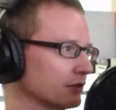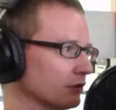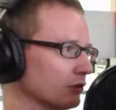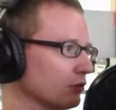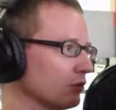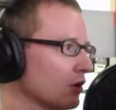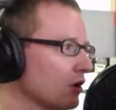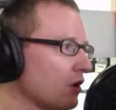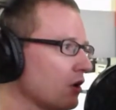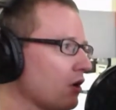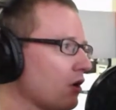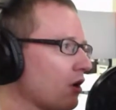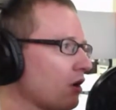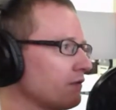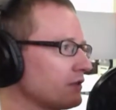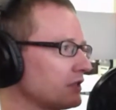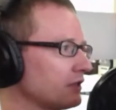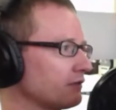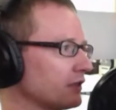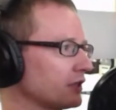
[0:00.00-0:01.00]
So
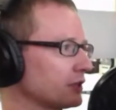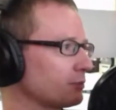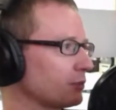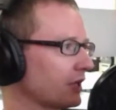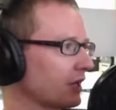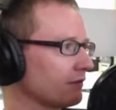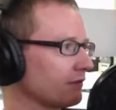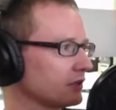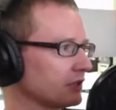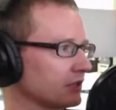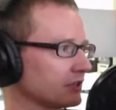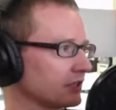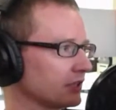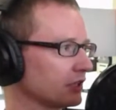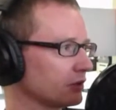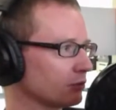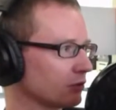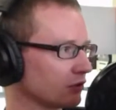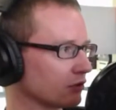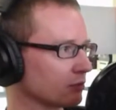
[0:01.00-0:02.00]
obviously Facebook
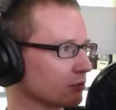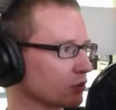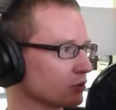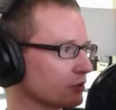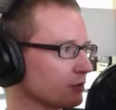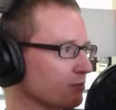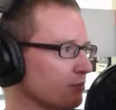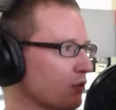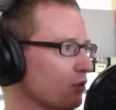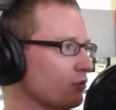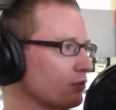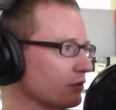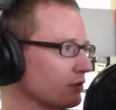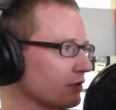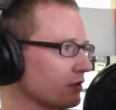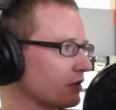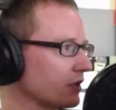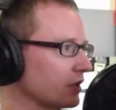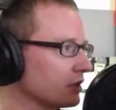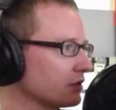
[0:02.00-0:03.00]
advertising is one of the most
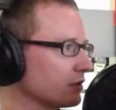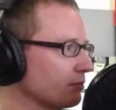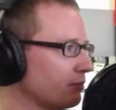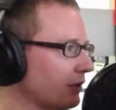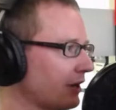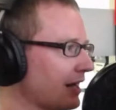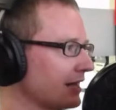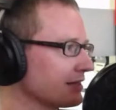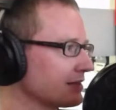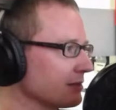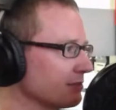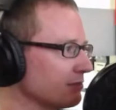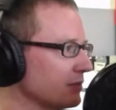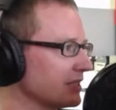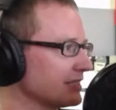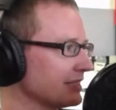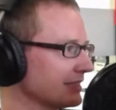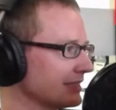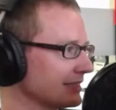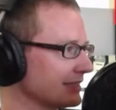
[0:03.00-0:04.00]
important things to brands and
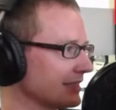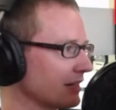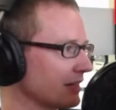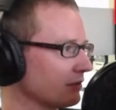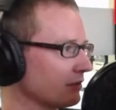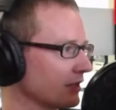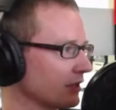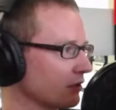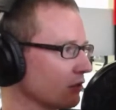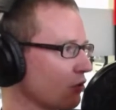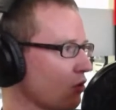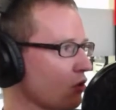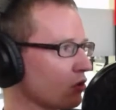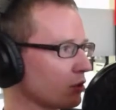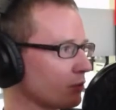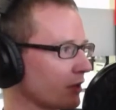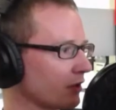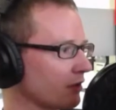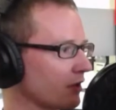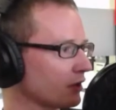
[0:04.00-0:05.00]
businesses out there all
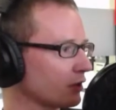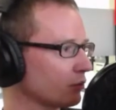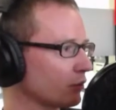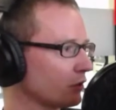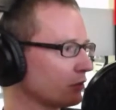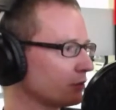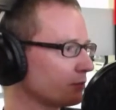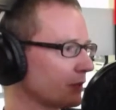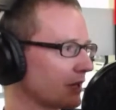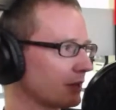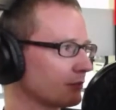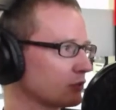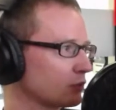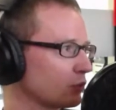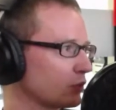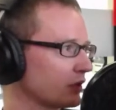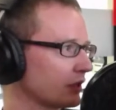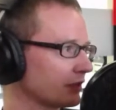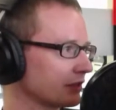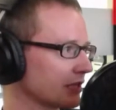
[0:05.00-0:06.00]
the way around the world,
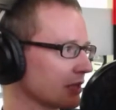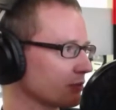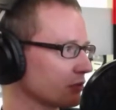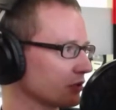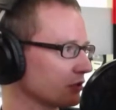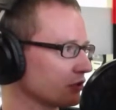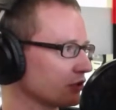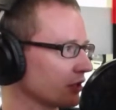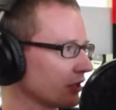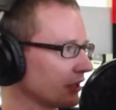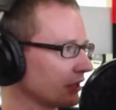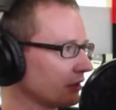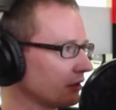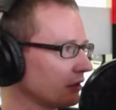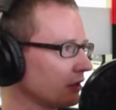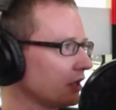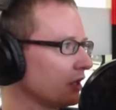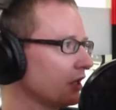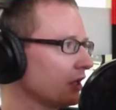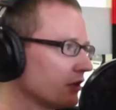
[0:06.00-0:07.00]
perhaps with the exception of China.